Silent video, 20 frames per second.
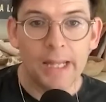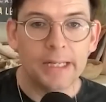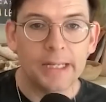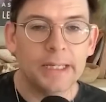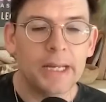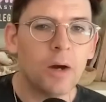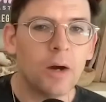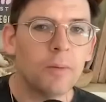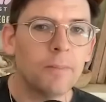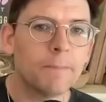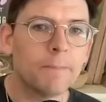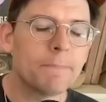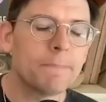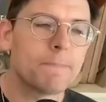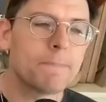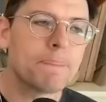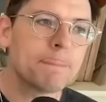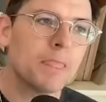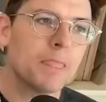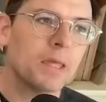Now,
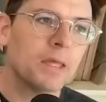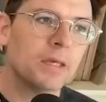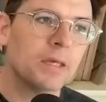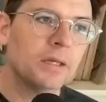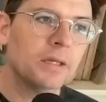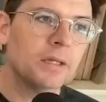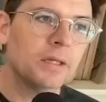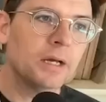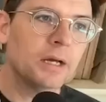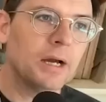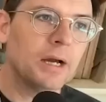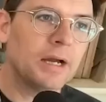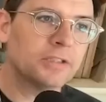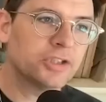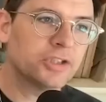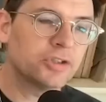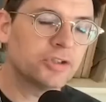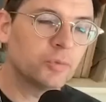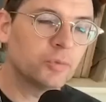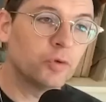
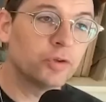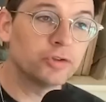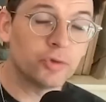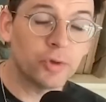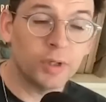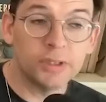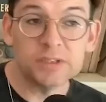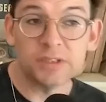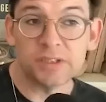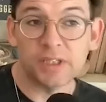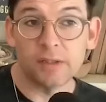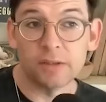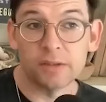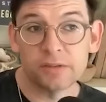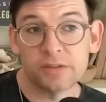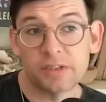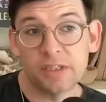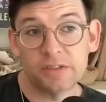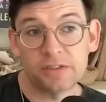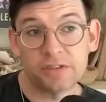ask yourself, we're
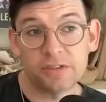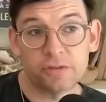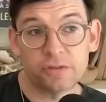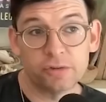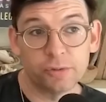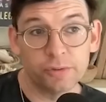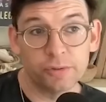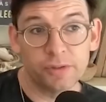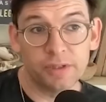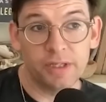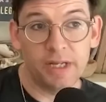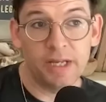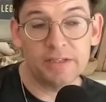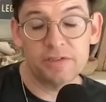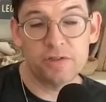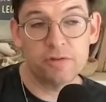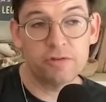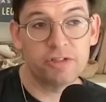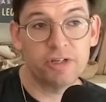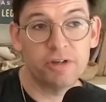trendsetters. That's the truth. And
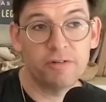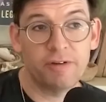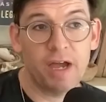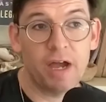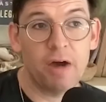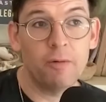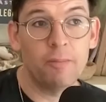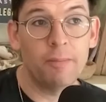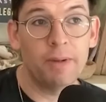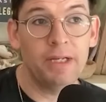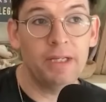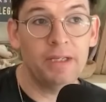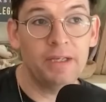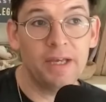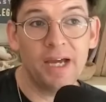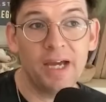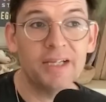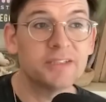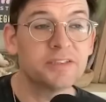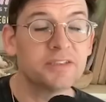ask yourself, how many
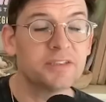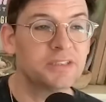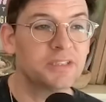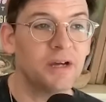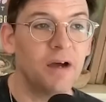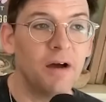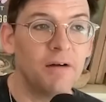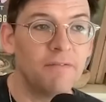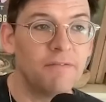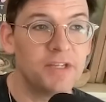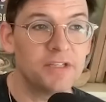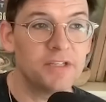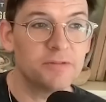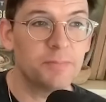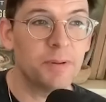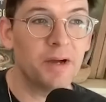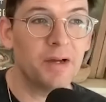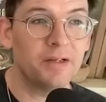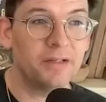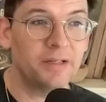guests of this
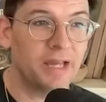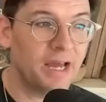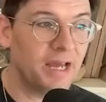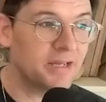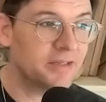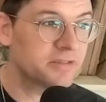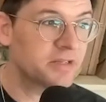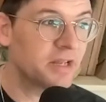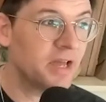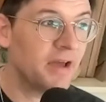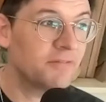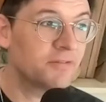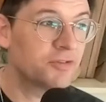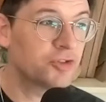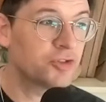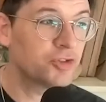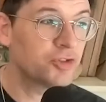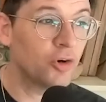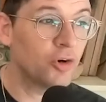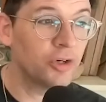podcast have
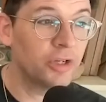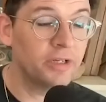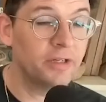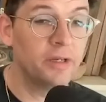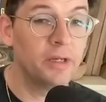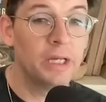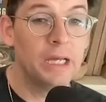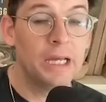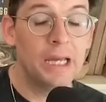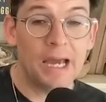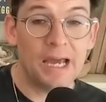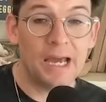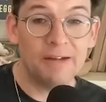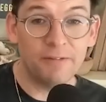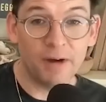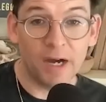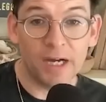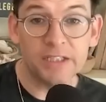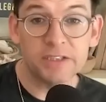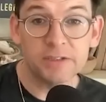started
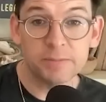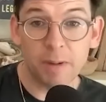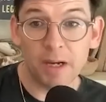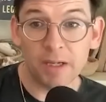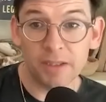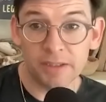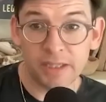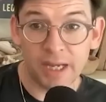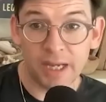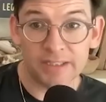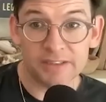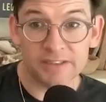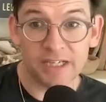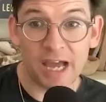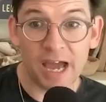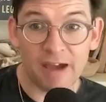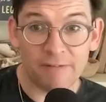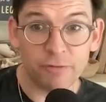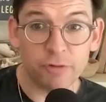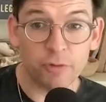advice podcasts
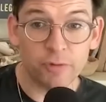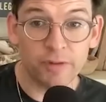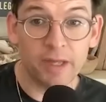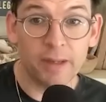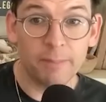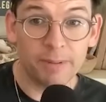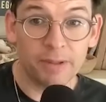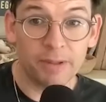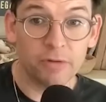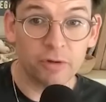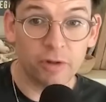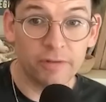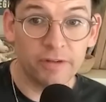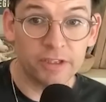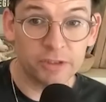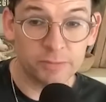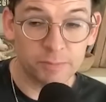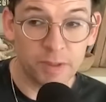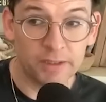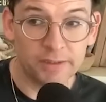after they appeared on
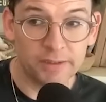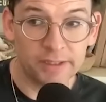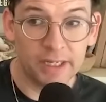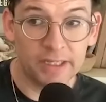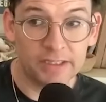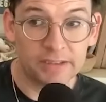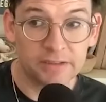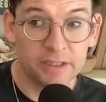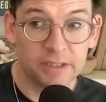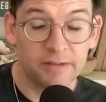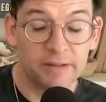this podcast?